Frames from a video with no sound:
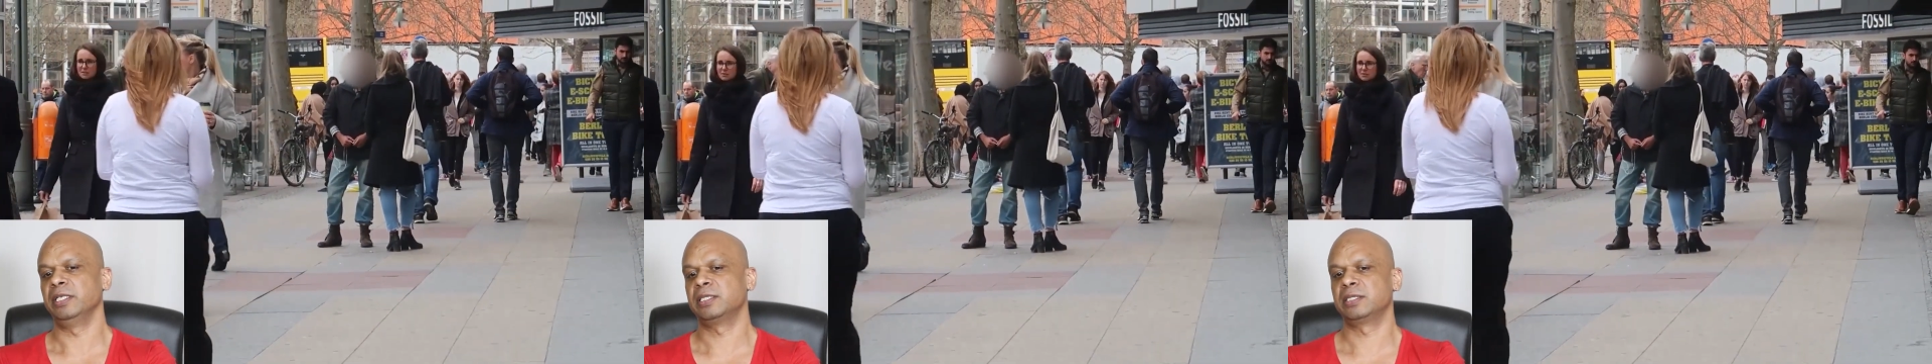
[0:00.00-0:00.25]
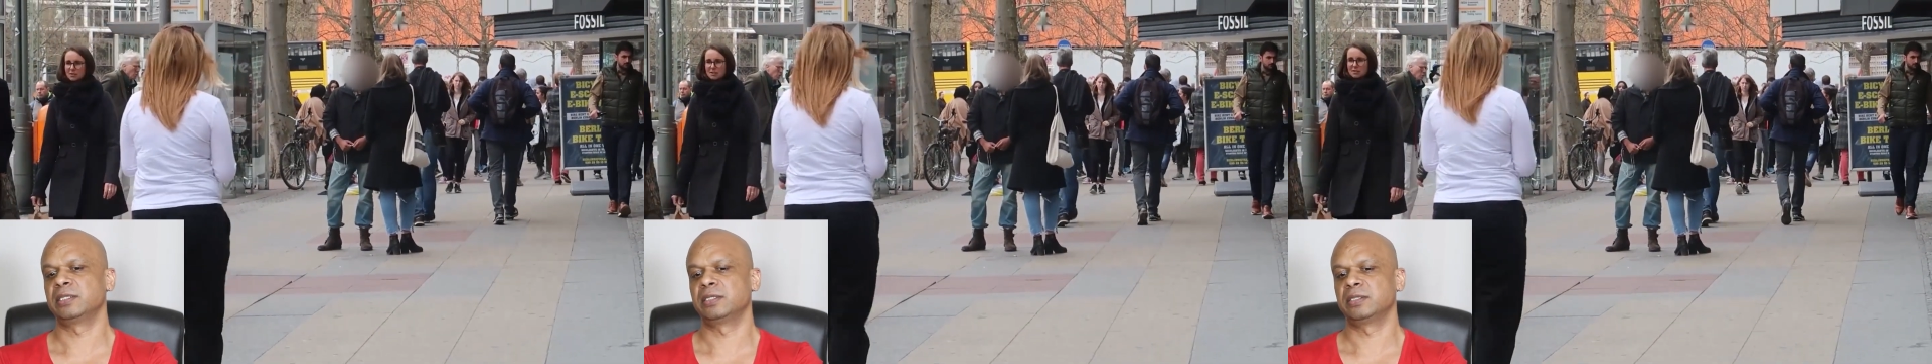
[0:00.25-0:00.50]

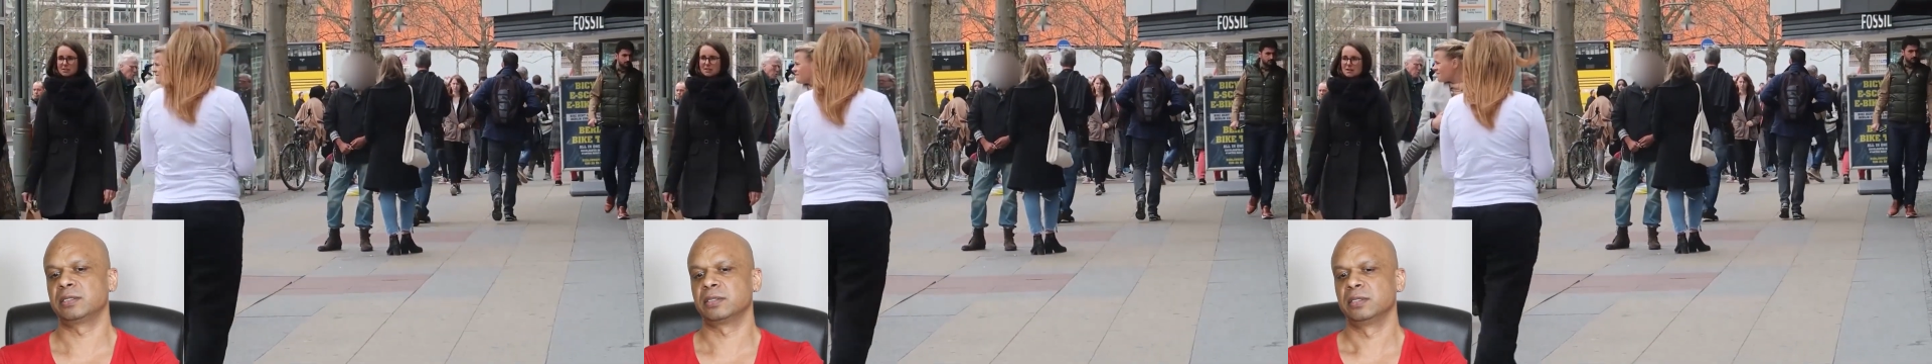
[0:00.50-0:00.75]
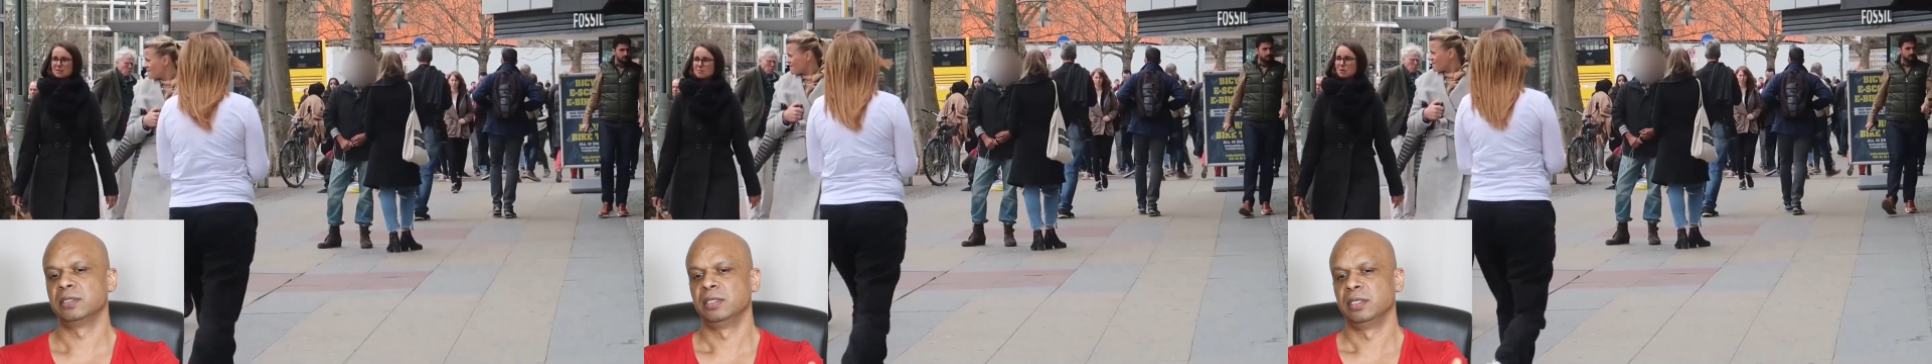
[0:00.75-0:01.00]
is
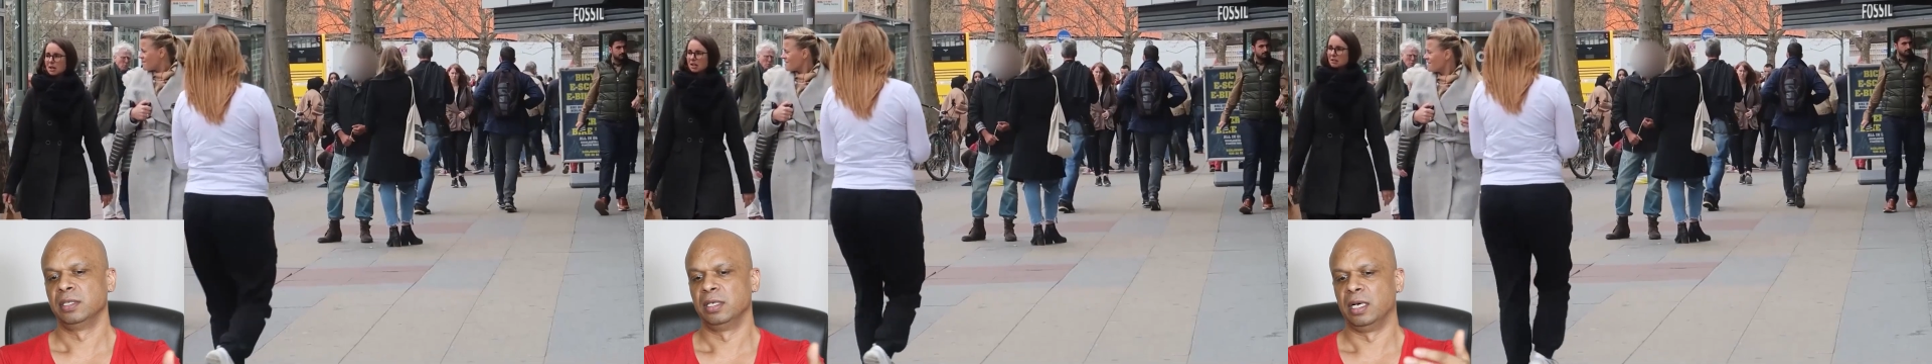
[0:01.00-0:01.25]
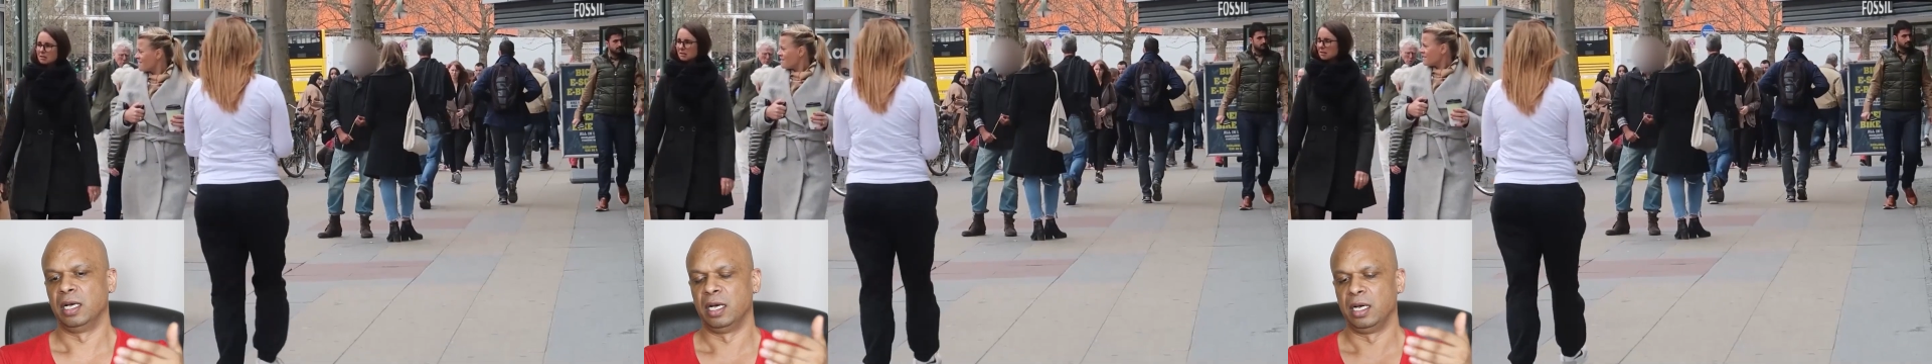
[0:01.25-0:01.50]

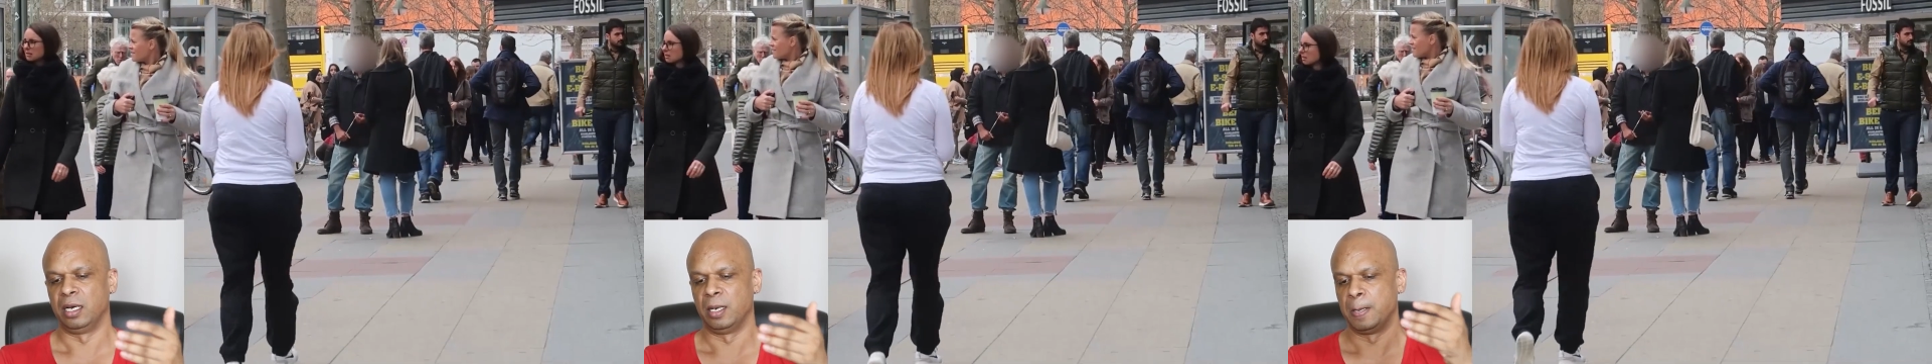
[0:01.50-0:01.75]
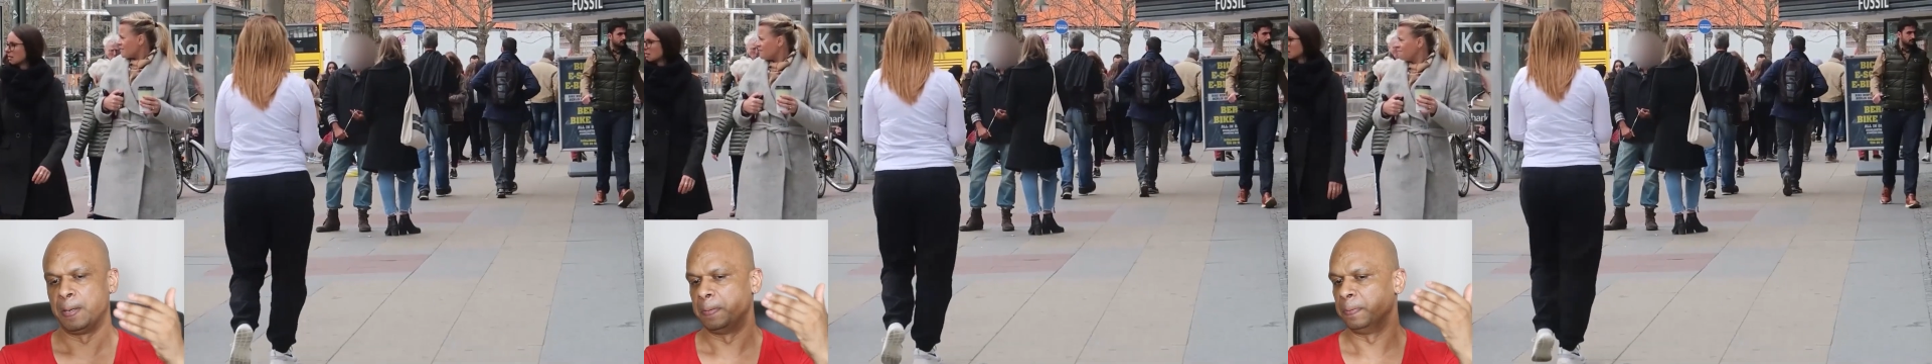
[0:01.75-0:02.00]

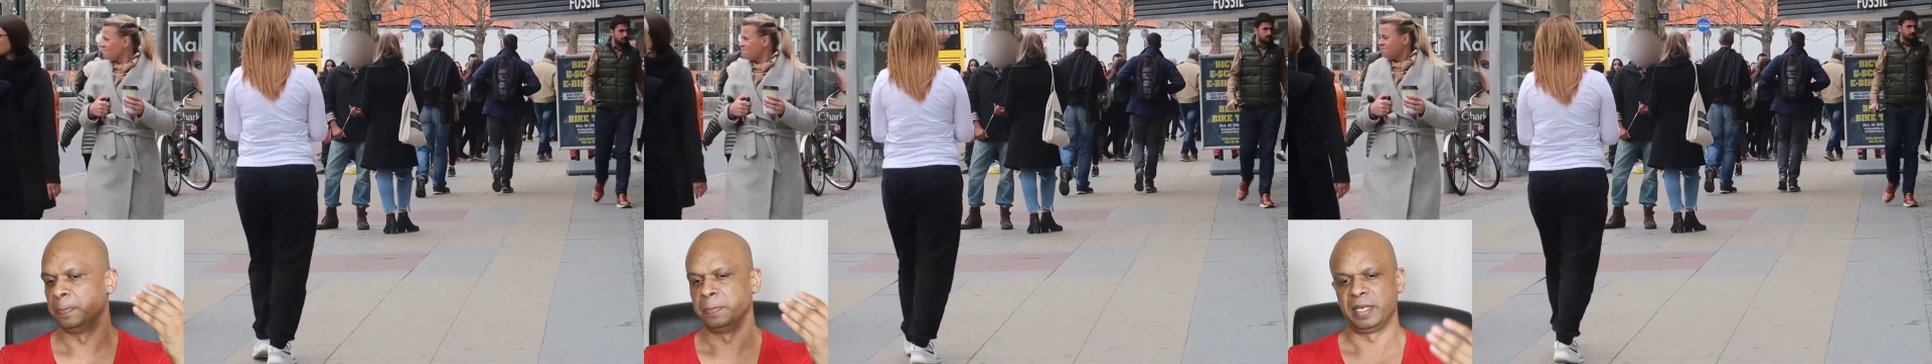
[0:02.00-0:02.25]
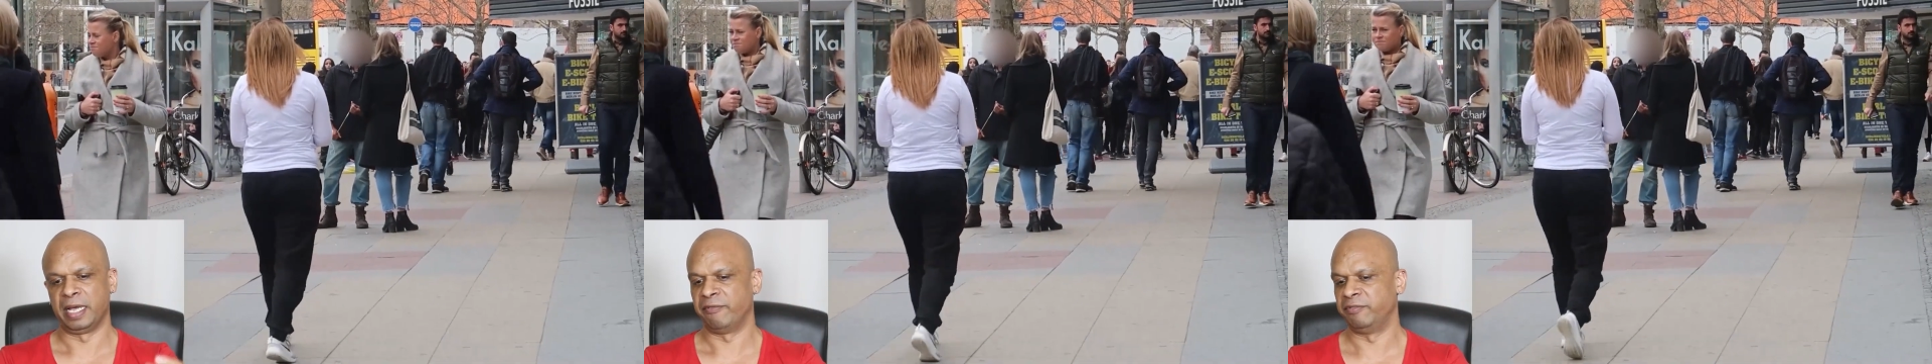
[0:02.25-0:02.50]
I
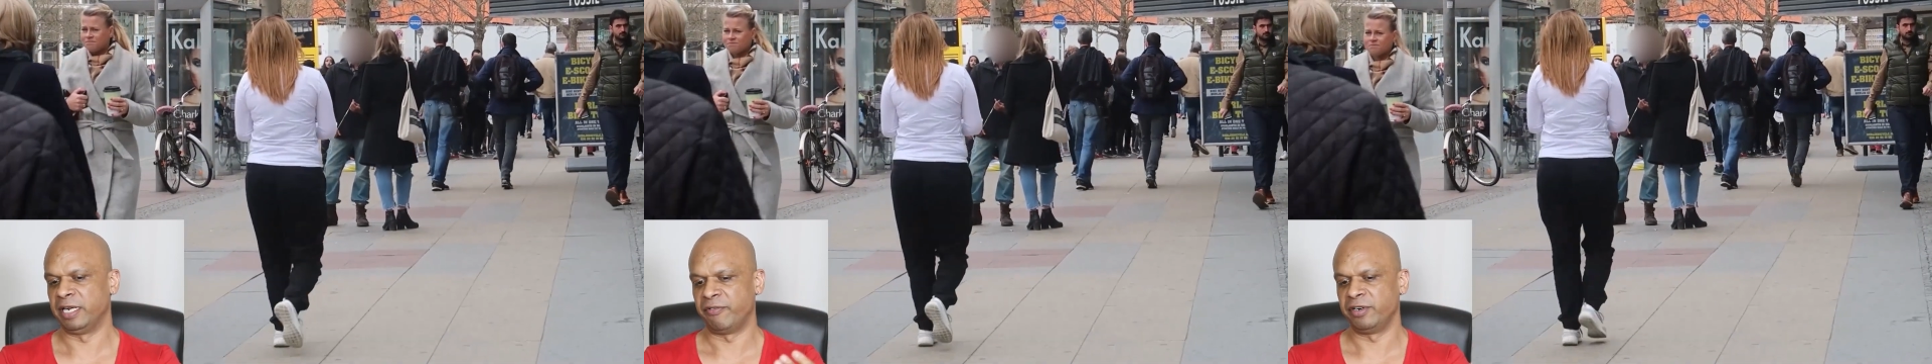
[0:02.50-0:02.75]
have